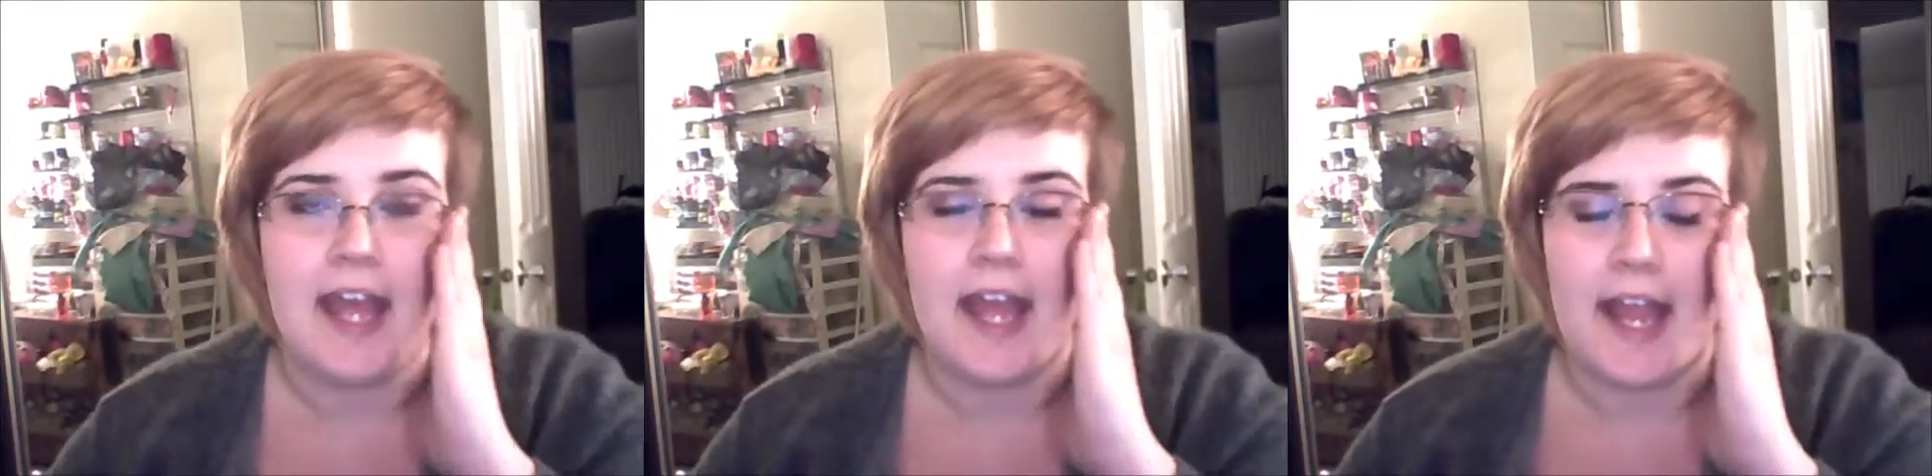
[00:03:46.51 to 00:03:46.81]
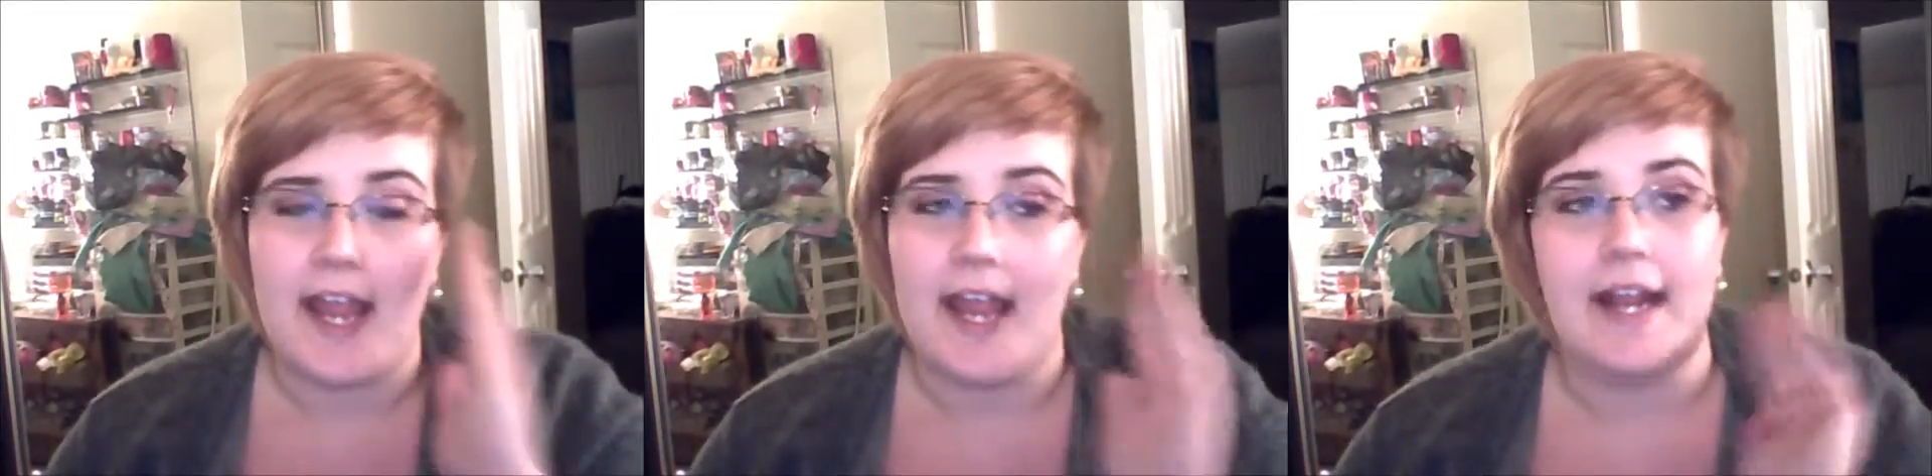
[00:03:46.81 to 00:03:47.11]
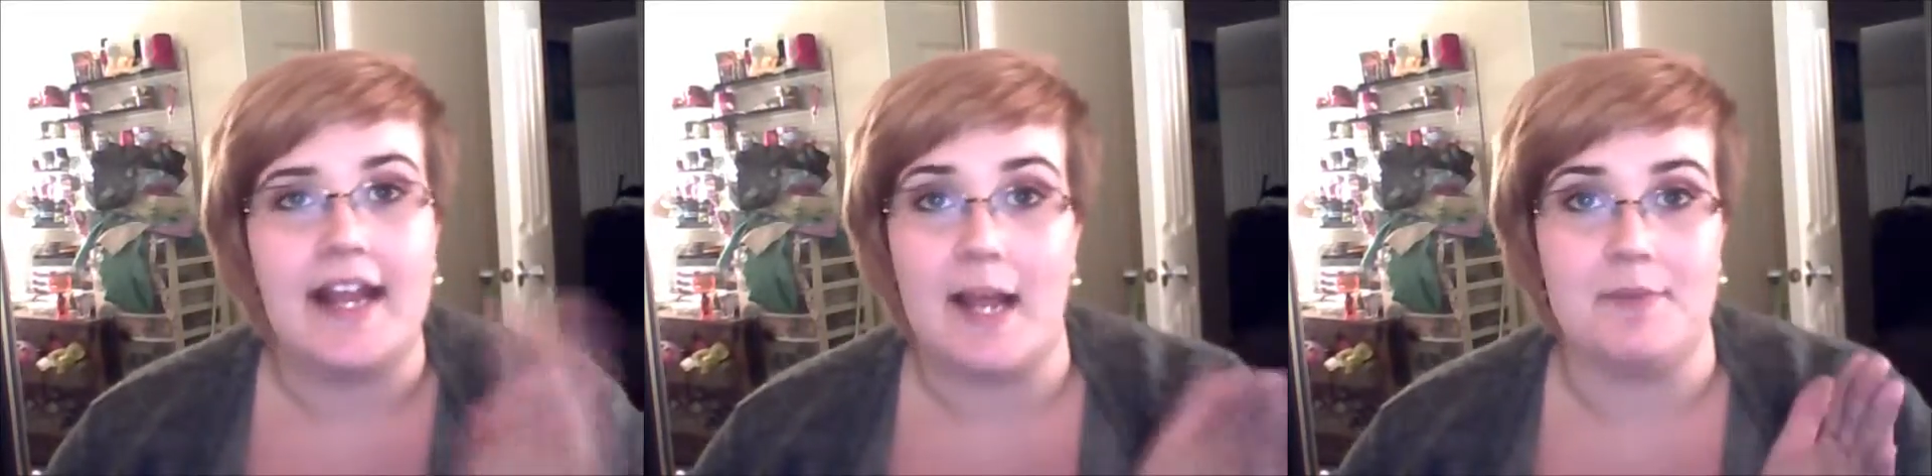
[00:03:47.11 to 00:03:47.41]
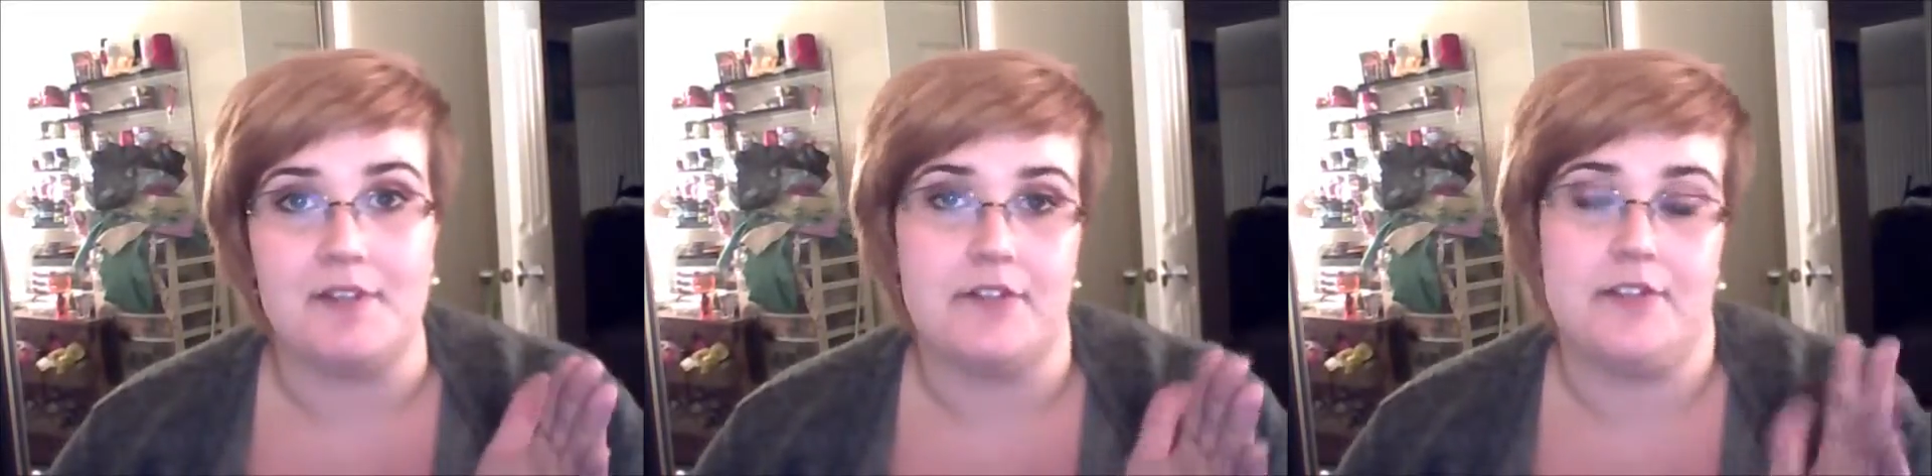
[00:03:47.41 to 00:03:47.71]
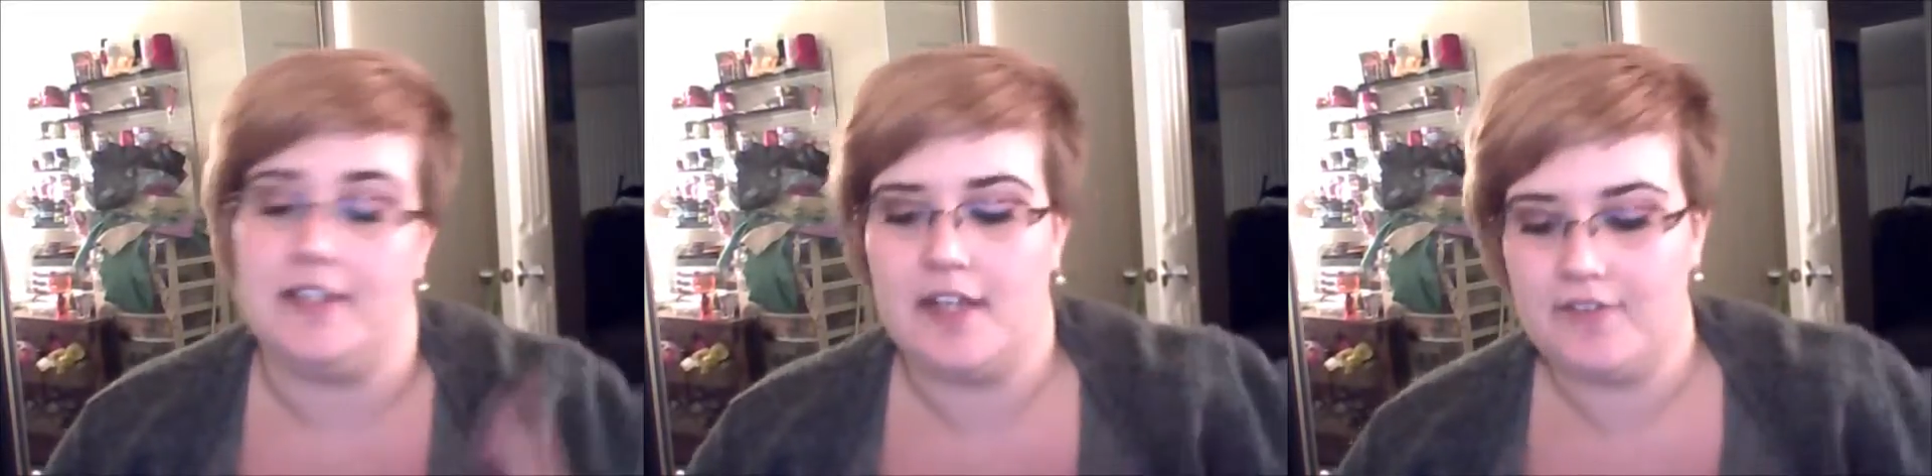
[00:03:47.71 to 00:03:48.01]
red. And
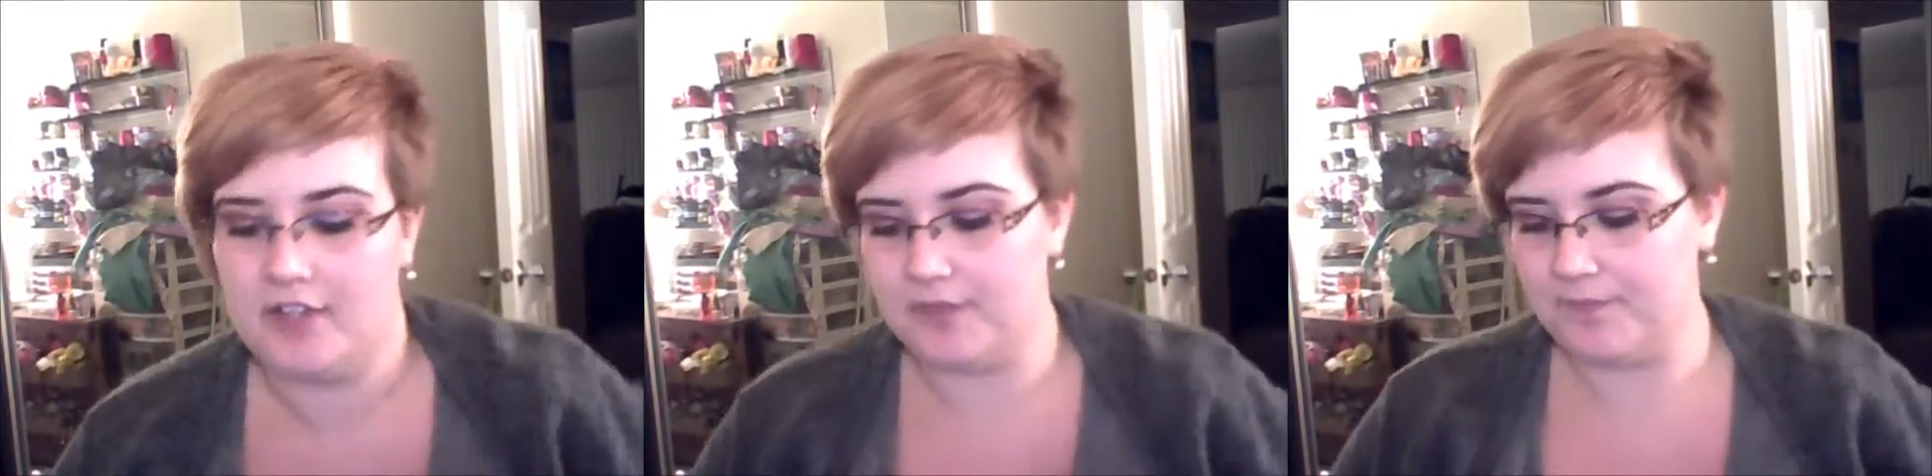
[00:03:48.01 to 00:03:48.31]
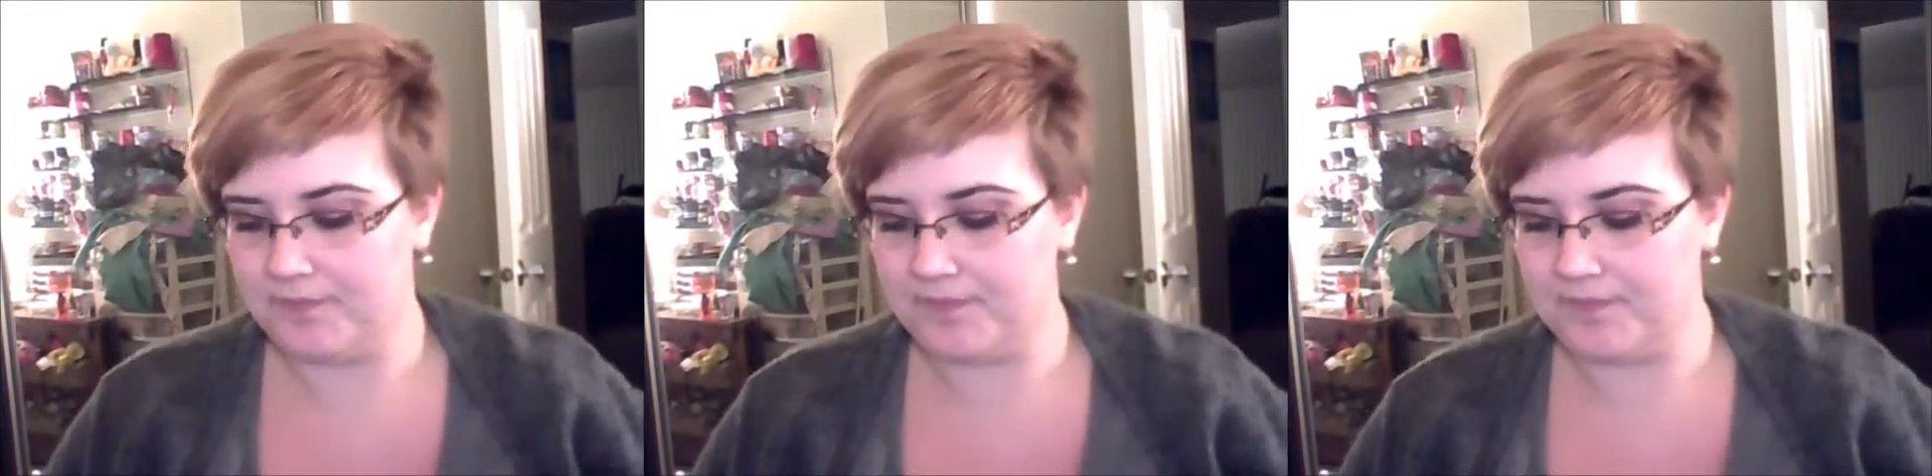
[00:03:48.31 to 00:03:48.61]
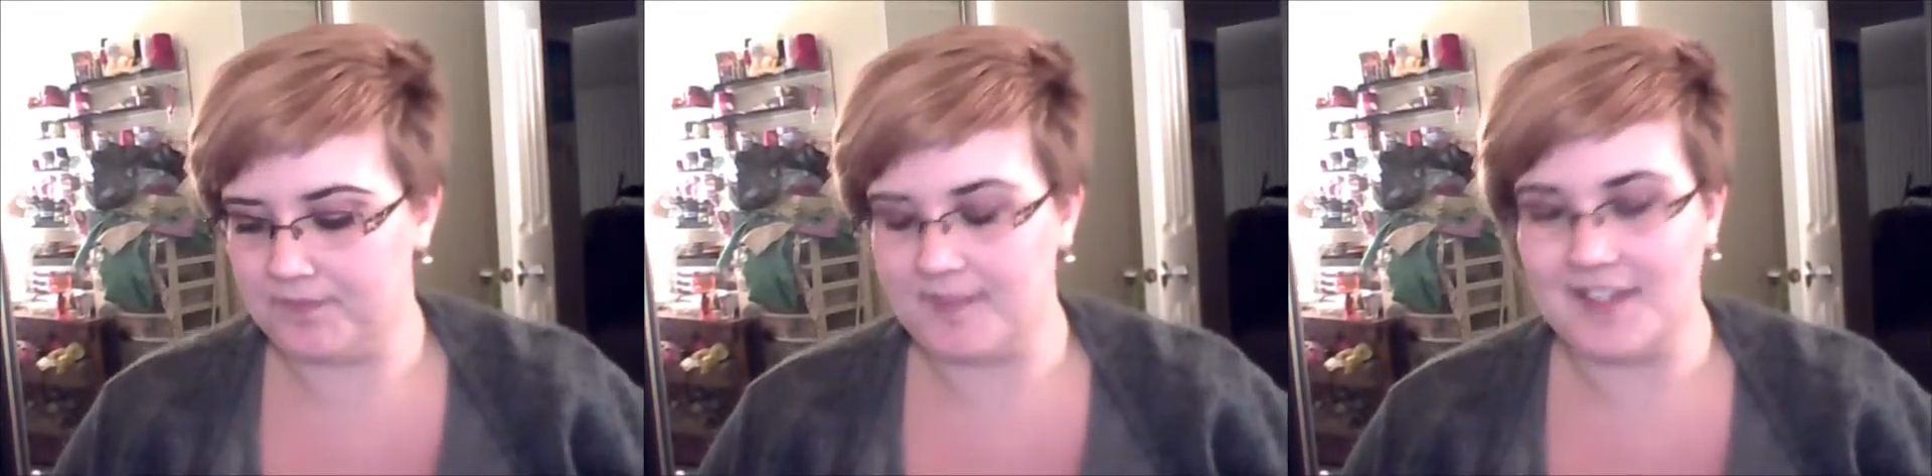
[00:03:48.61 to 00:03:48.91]
I absolutely love it.